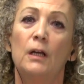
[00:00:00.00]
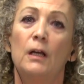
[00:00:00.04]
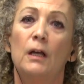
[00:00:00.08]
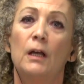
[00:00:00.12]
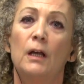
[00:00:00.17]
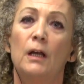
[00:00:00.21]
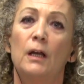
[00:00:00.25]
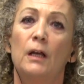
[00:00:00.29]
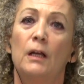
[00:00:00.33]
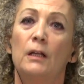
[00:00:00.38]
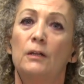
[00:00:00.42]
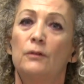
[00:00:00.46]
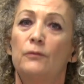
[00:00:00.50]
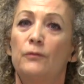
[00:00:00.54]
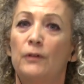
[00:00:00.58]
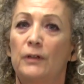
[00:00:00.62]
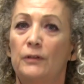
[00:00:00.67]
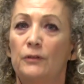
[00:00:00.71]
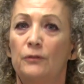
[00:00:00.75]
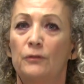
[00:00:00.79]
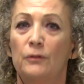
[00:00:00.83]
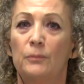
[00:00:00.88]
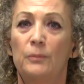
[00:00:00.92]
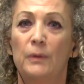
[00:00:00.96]
and
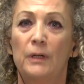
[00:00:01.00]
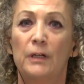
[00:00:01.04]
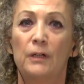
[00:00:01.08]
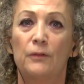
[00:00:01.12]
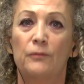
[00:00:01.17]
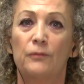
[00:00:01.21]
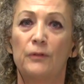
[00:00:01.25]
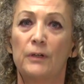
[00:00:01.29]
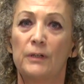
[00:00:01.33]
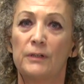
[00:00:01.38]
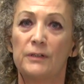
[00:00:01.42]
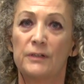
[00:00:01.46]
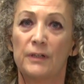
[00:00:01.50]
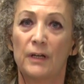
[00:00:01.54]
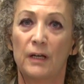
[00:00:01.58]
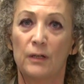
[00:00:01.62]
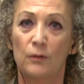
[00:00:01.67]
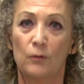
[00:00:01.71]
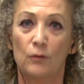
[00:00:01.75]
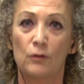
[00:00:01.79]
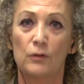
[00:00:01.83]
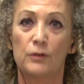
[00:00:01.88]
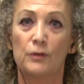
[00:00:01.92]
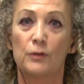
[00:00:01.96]
federal benefits, and
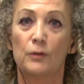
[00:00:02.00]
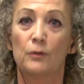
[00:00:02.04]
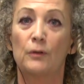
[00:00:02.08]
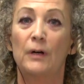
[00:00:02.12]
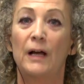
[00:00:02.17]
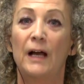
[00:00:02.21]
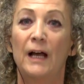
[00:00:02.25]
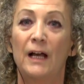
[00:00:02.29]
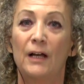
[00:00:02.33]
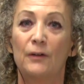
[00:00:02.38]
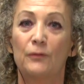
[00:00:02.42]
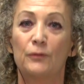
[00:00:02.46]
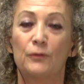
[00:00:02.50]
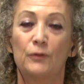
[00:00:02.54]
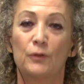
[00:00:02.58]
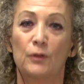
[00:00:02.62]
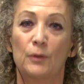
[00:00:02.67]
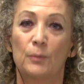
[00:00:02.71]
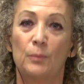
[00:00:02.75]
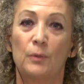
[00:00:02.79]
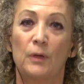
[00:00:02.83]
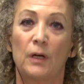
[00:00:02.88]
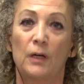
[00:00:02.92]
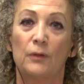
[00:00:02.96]
also have to
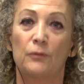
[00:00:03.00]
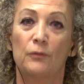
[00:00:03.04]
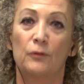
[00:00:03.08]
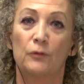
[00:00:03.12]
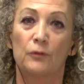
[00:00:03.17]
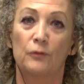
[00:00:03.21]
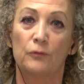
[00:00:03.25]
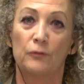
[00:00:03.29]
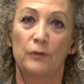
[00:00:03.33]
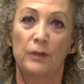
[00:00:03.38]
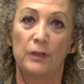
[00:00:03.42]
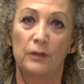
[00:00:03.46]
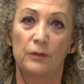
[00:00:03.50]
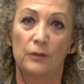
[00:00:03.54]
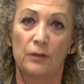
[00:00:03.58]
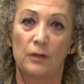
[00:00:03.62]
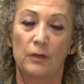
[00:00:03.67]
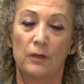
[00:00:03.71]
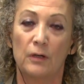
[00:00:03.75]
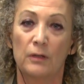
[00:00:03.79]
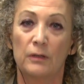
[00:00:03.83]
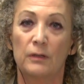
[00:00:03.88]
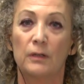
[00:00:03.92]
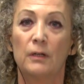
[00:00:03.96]
apply for a green
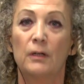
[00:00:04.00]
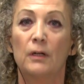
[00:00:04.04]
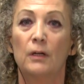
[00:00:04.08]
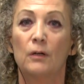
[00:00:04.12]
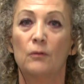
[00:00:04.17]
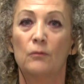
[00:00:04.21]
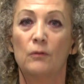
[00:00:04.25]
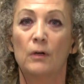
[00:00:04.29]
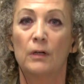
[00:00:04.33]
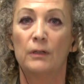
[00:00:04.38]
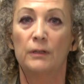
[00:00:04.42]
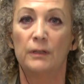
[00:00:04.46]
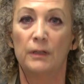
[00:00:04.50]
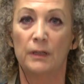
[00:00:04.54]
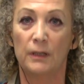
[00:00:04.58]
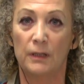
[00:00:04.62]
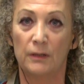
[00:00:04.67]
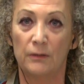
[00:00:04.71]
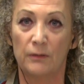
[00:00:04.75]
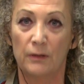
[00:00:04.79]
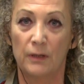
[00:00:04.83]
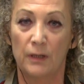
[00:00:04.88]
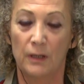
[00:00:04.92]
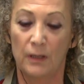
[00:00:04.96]
card 1
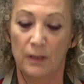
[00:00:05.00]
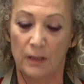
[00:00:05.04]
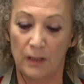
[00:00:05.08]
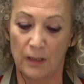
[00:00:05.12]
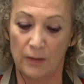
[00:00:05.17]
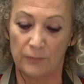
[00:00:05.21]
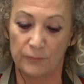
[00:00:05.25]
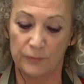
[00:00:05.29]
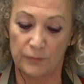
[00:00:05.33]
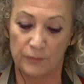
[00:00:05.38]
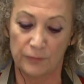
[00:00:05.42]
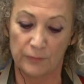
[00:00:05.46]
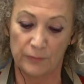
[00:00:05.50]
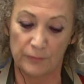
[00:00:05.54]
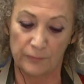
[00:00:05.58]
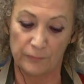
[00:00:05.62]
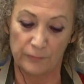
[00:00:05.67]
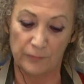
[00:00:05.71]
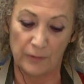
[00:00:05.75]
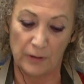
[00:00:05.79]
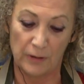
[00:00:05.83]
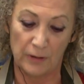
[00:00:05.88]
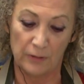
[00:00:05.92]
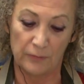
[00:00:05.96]
year after
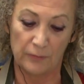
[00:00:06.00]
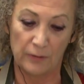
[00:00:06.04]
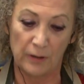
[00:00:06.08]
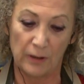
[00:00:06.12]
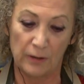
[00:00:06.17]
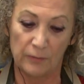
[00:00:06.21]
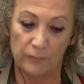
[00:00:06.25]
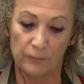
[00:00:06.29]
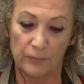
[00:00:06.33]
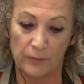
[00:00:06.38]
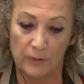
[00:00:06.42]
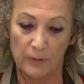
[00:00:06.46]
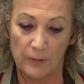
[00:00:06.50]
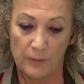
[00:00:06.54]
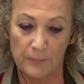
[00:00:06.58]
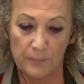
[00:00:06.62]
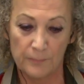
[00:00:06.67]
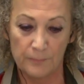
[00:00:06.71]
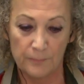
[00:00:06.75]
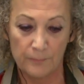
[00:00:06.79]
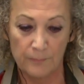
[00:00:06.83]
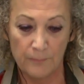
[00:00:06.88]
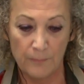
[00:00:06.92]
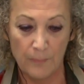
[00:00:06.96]
arrival.
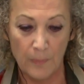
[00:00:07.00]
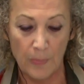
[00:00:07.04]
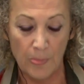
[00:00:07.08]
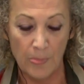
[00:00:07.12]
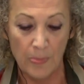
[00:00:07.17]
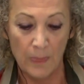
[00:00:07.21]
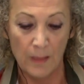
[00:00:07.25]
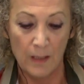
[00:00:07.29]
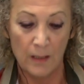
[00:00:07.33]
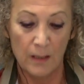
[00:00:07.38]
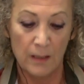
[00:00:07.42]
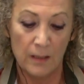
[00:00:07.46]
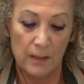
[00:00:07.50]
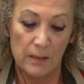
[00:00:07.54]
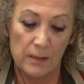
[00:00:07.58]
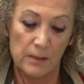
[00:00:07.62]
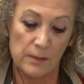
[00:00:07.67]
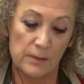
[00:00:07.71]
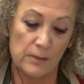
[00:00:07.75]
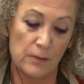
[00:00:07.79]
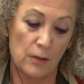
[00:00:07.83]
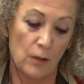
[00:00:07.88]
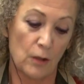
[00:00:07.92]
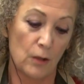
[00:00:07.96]

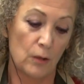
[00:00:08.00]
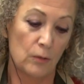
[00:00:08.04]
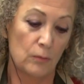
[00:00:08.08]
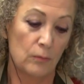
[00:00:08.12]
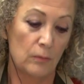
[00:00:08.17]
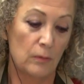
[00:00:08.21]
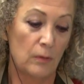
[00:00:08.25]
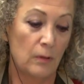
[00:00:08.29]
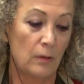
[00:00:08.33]
So